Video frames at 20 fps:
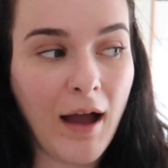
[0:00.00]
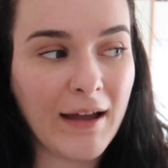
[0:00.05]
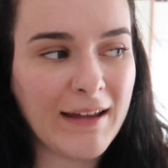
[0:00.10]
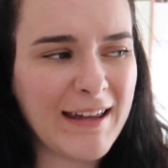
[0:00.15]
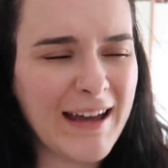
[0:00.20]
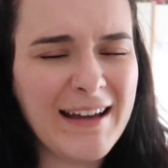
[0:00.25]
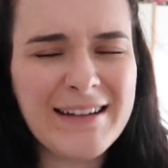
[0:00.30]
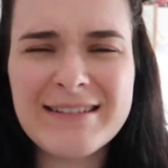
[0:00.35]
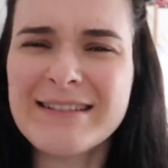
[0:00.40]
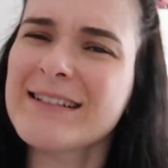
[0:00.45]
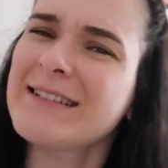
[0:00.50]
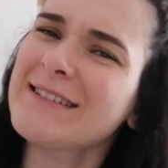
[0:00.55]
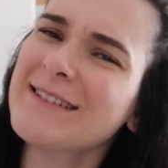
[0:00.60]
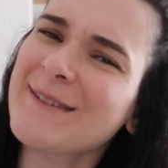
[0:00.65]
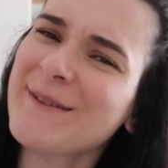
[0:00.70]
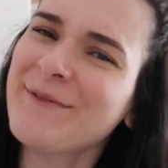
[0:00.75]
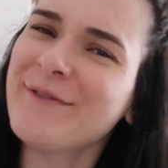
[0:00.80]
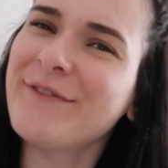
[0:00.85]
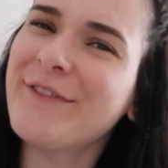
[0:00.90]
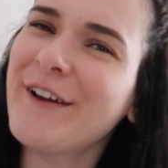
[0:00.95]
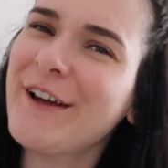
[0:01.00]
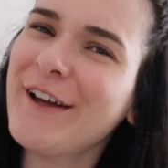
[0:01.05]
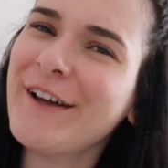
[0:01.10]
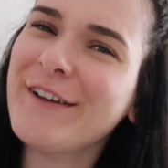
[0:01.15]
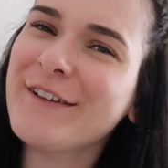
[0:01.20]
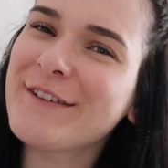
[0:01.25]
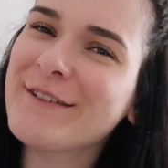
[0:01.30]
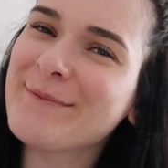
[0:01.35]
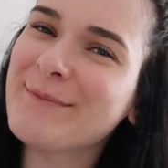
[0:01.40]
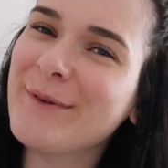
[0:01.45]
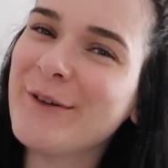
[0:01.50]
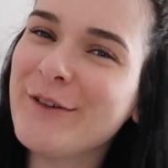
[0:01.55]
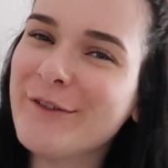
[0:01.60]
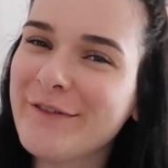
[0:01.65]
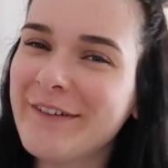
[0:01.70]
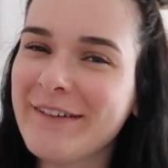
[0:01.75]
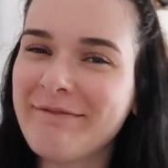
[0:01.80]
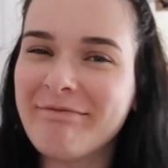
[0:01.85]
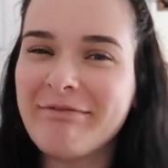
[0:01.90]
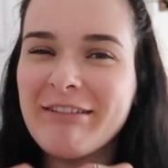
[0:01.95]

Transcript: I guess it's the first moving